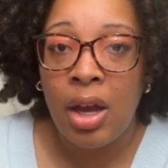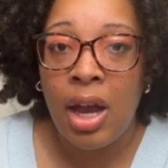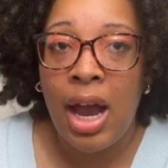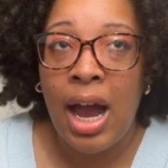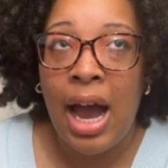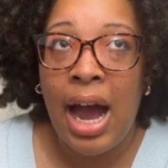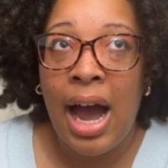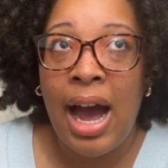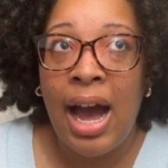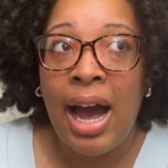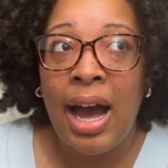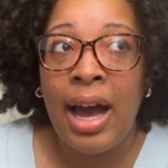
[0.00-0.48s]

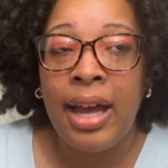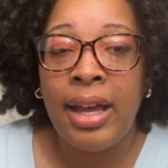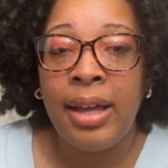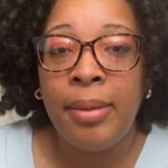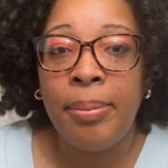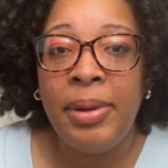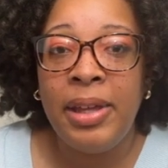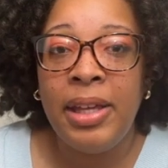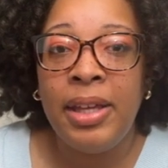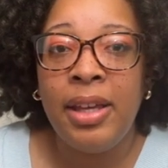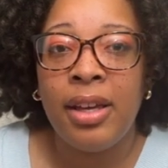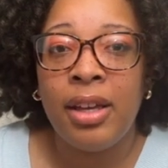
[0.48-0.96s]
I
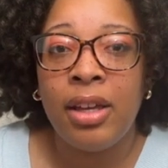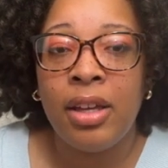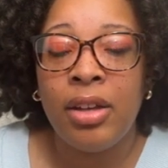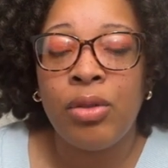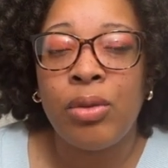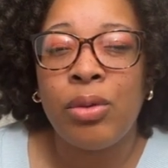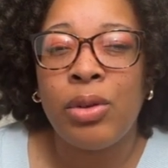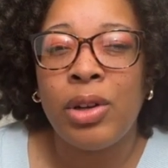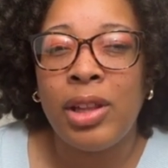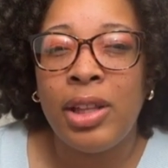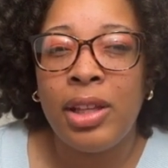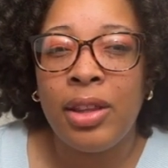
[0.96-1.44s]
began
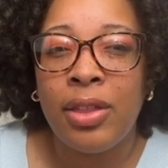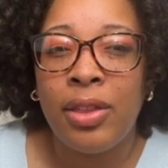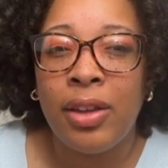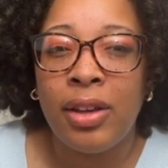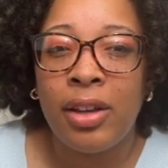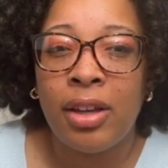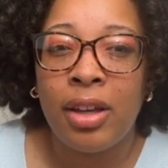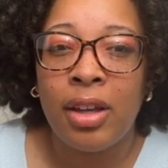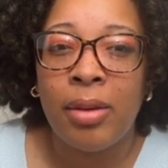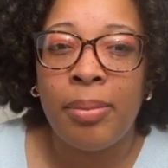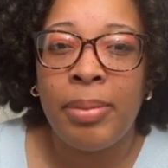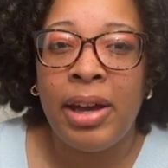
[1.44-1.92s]
really
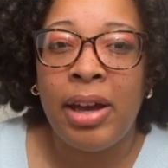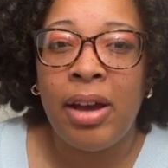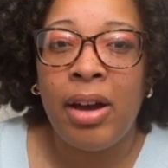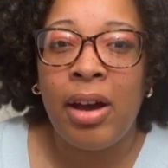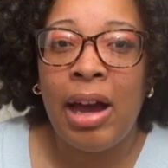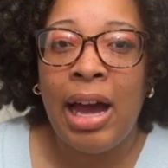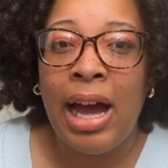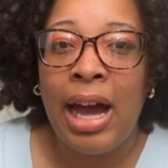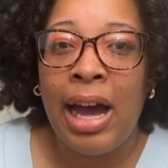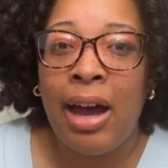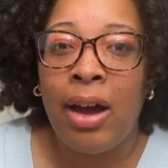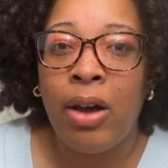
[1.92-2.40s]
thinking about
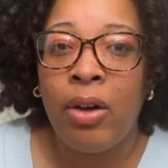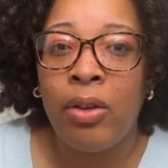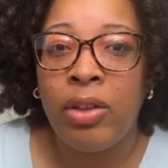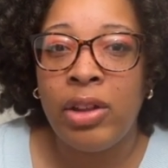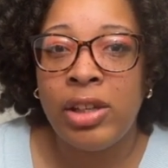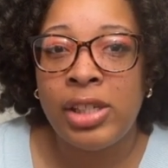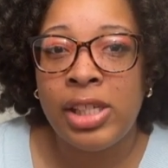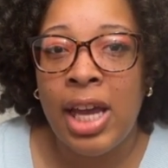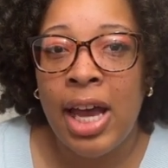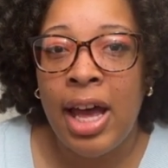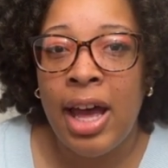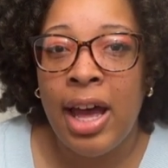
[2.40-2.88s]
how
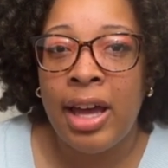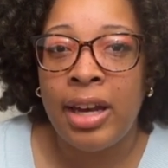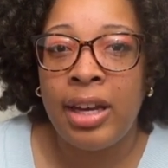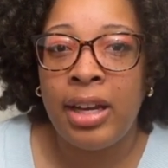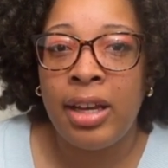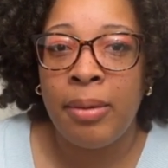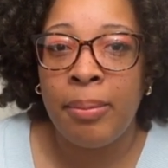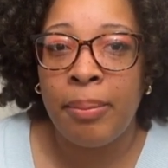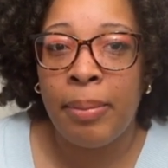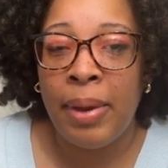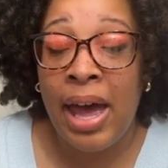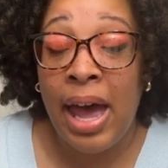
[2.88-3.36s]
this had
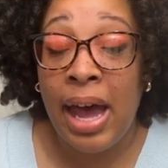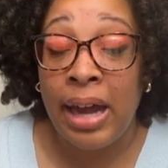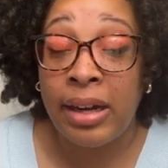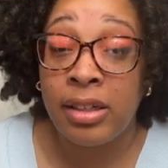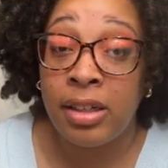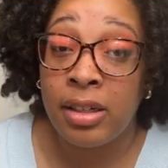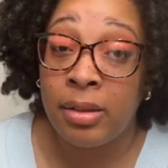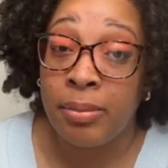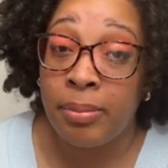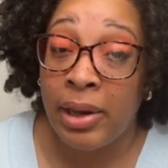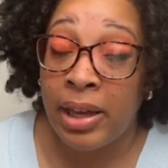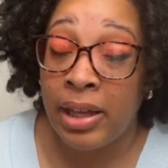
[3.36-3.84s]

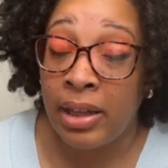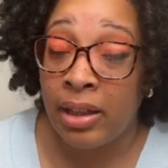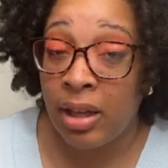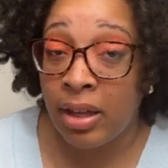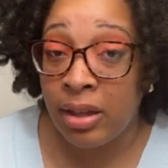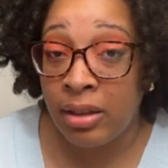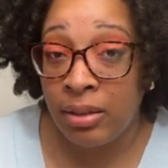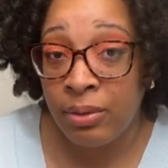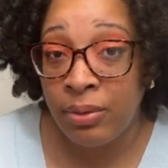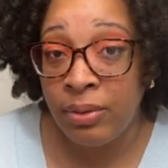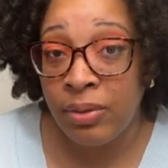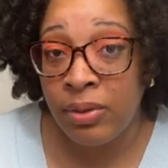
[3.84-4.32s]
impacted my
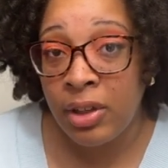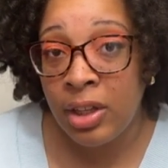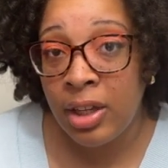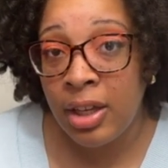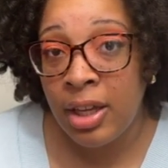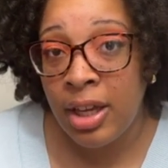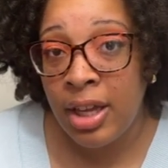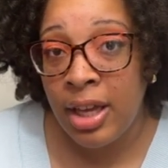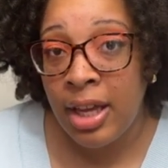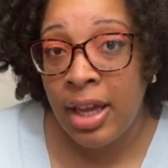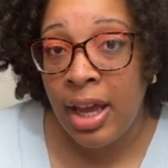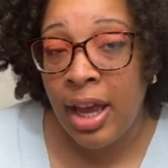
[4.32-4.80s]
life,
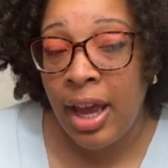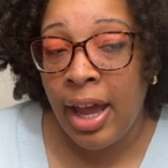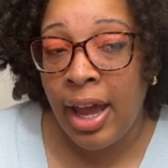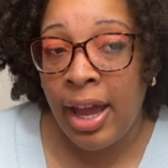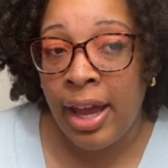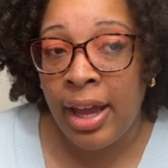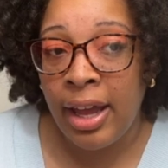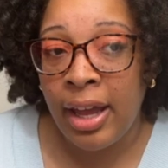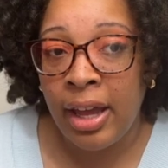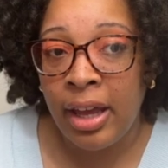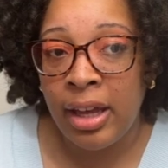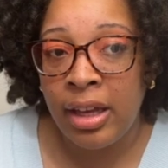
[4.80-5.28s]

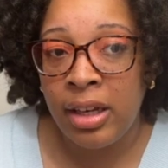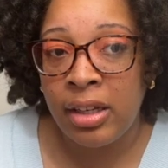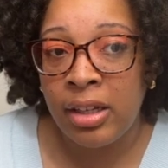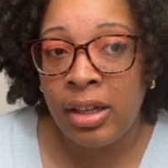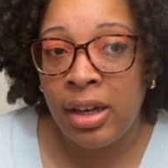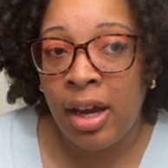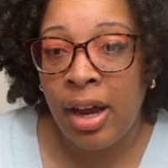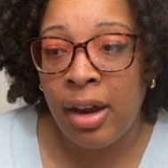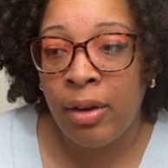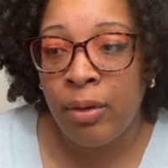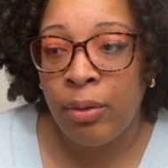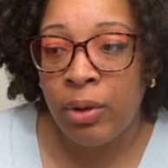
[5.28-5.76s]
and
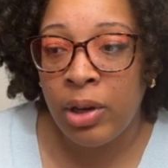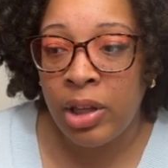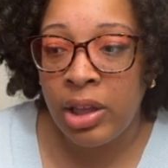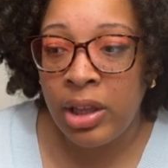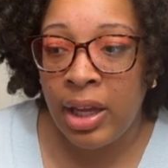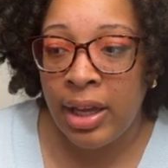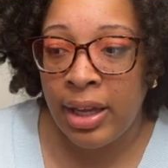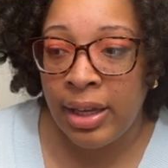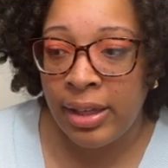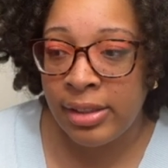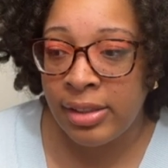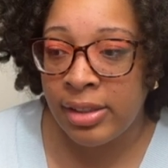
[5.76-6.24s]
I
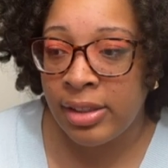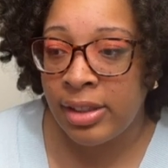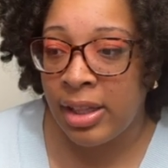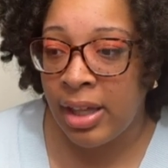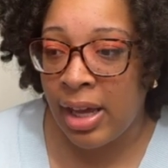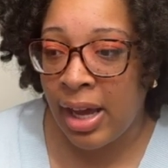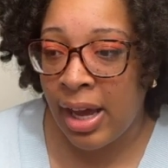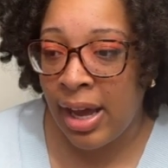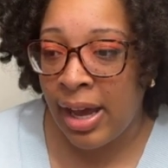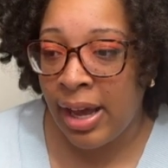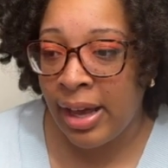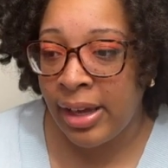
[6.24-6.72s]
realized
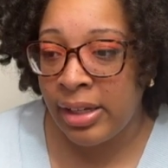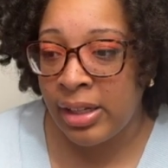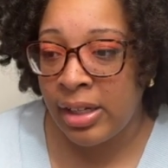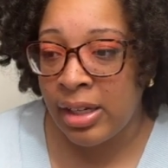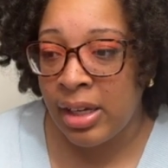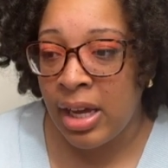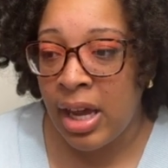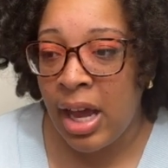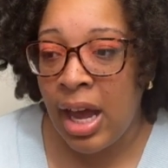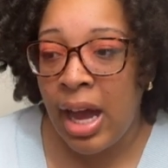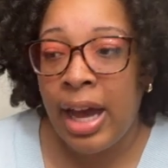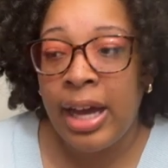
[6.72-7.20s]
that
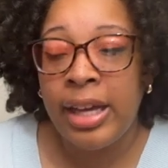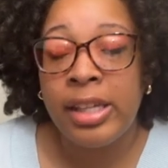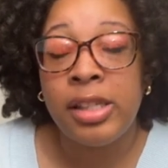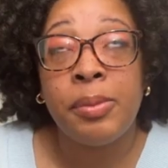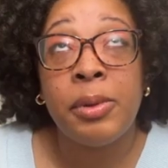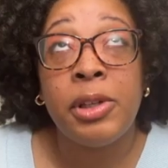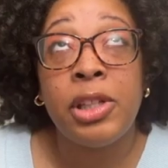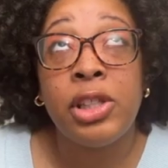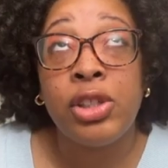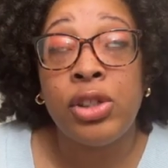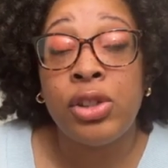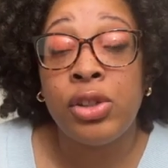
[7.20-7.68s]
I
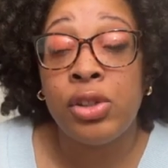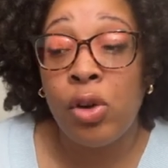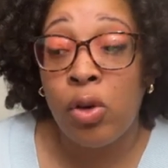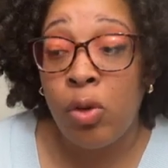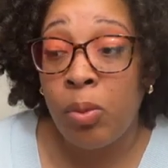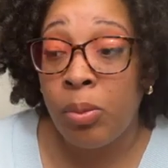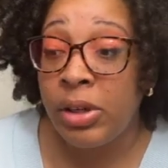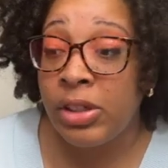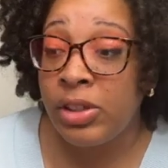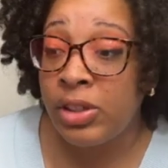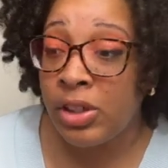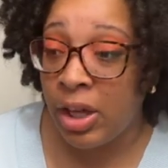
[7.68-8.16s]
spent so
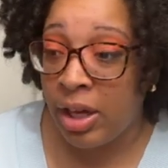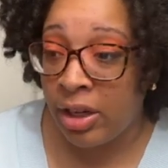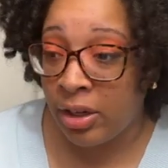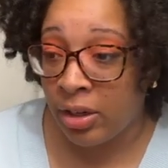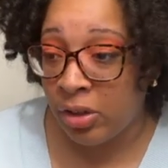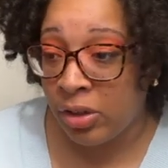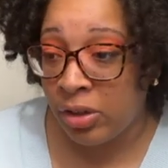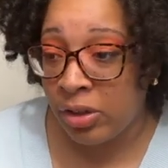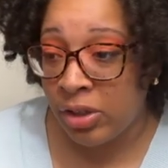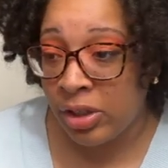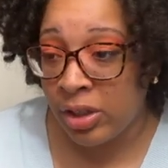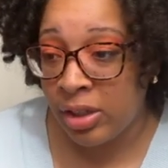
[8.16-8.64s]
much
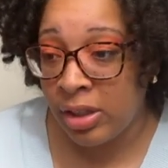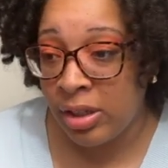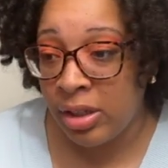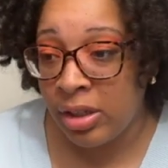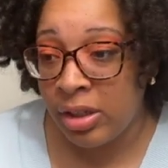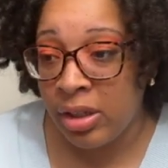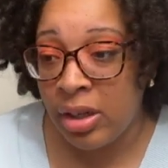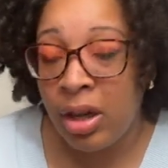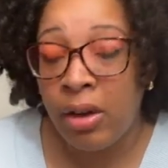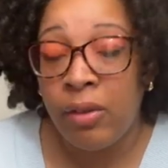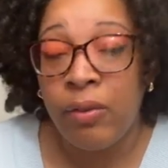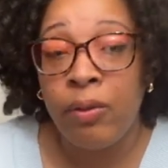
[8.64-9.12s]
energy
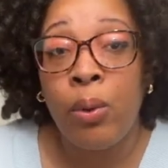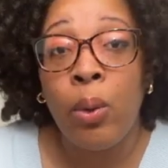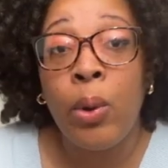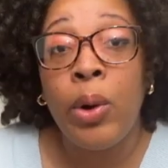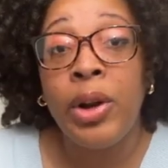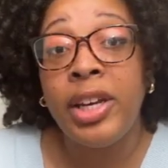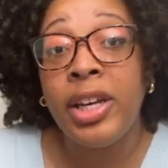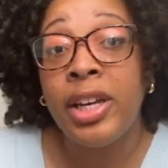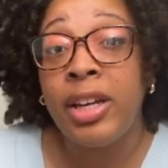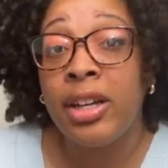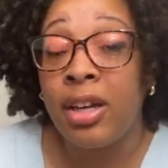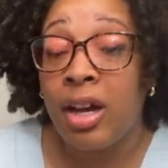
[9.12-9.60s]

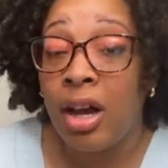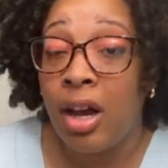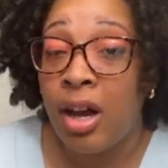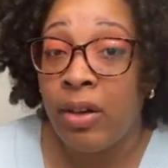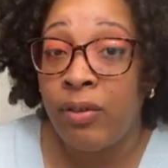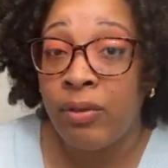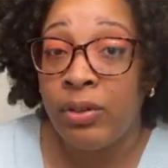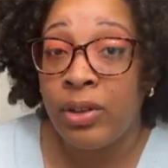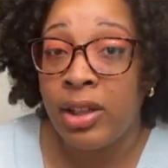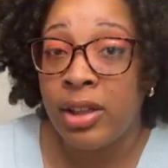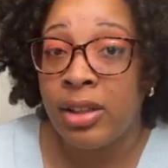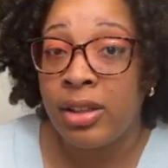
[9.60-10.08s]
avoiding
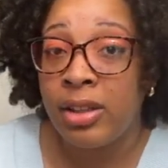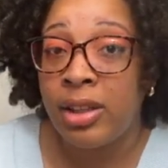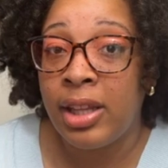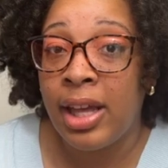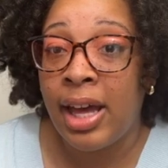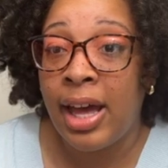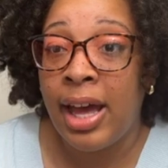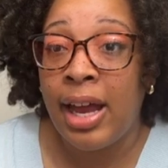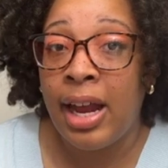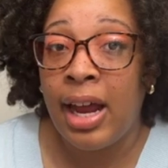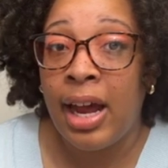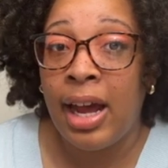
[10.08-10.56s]
conflict
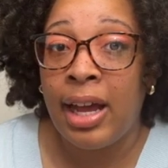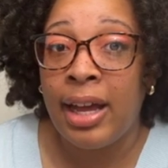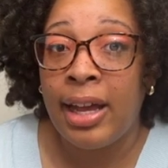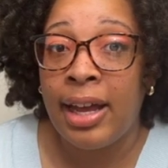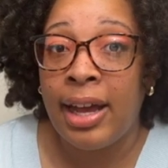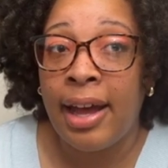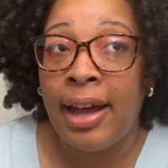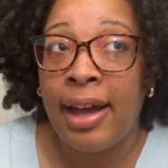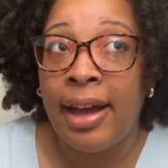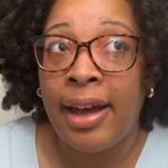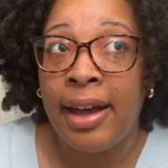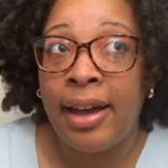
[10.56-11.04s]
that I
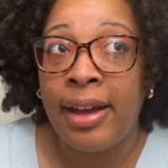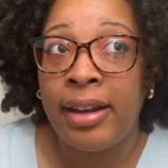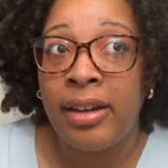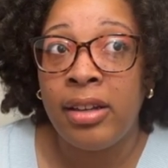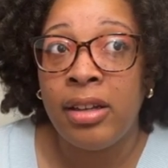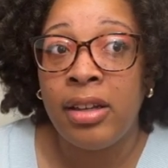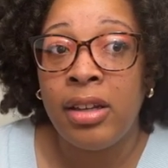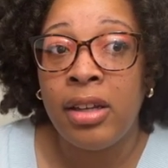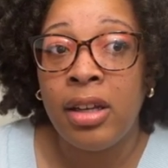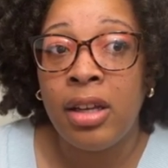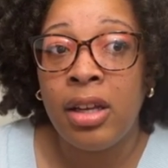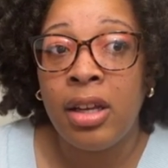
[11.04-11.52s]
had
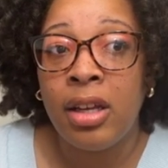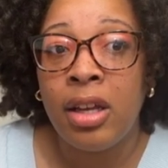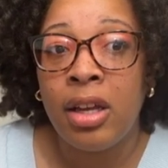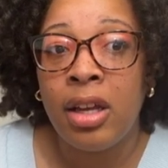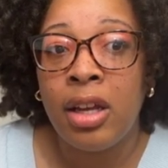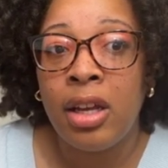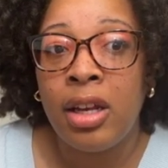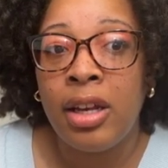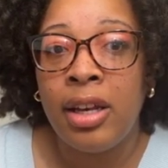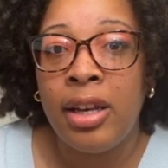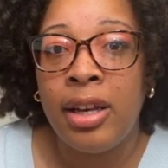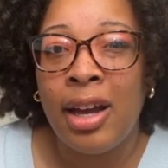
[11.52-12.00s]

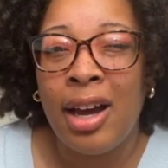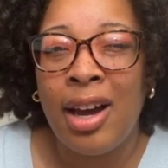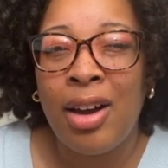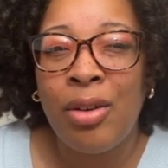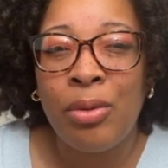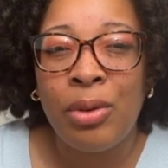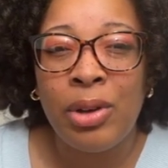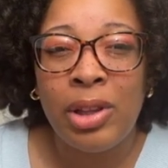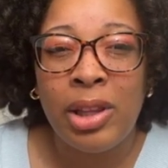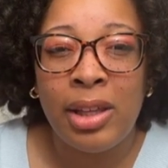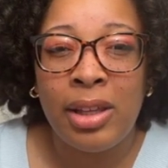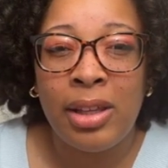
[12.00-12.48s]
not
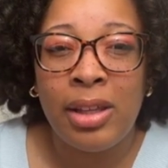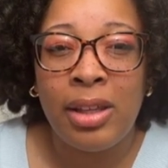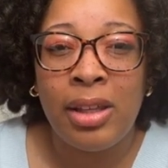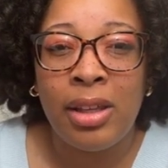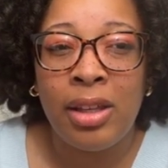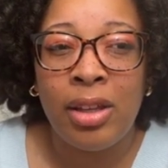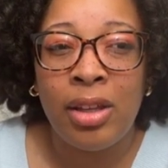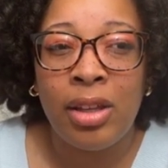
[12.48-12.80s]
really